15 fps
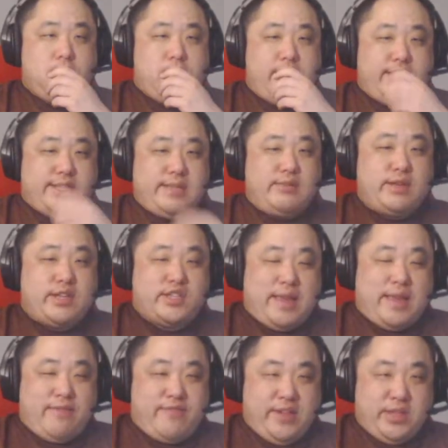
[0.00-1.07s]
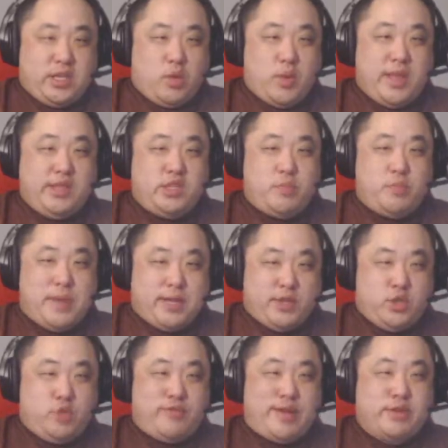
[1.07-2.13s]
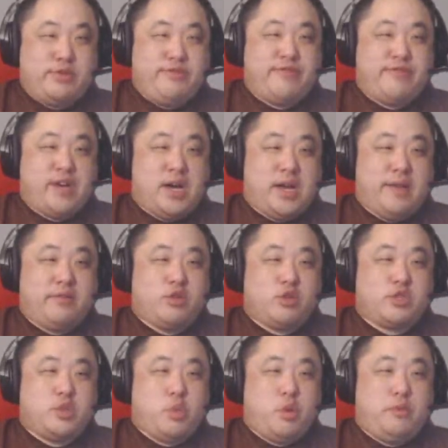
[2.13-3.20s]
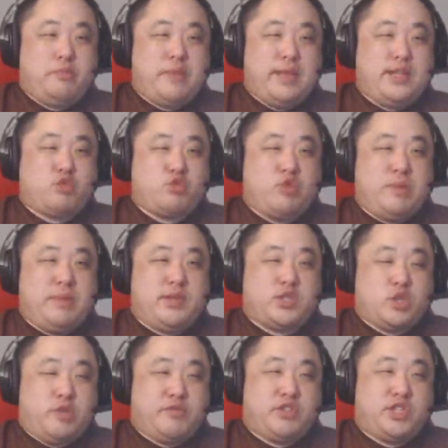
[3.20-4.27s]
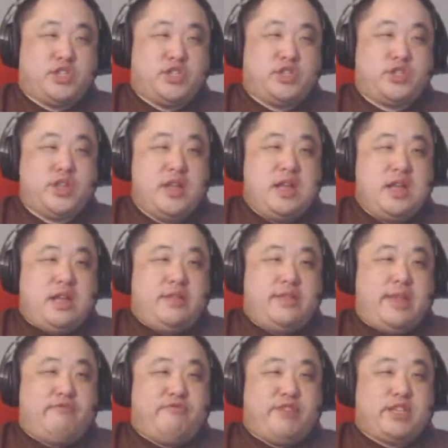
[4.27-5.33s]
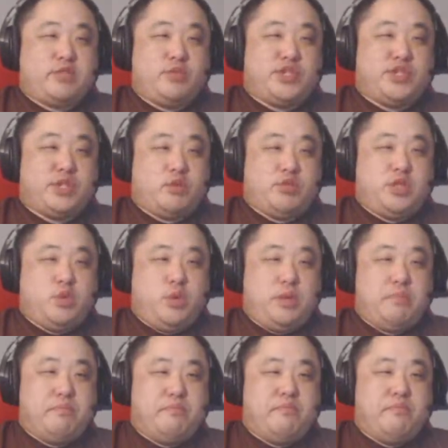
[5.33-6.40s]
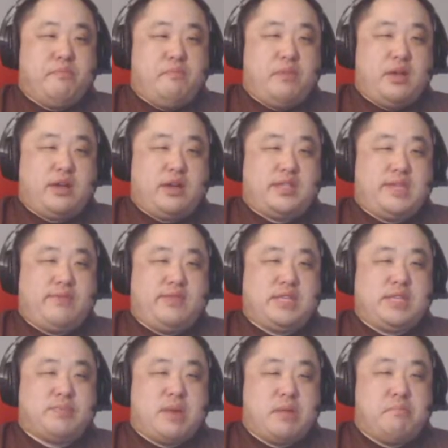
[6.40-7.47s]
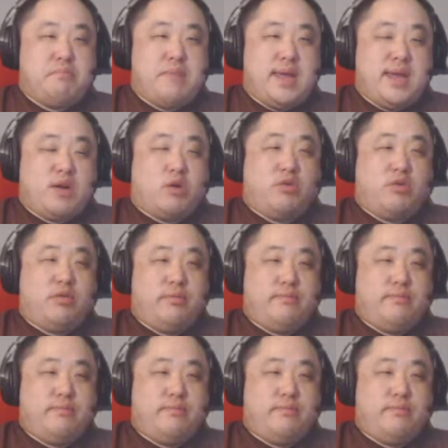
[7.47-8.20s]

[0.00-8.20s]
It seemed like a safe thing to go into back in 2005, because there weren't many streaming services. Netflix was still doing uh, DVDs by mail.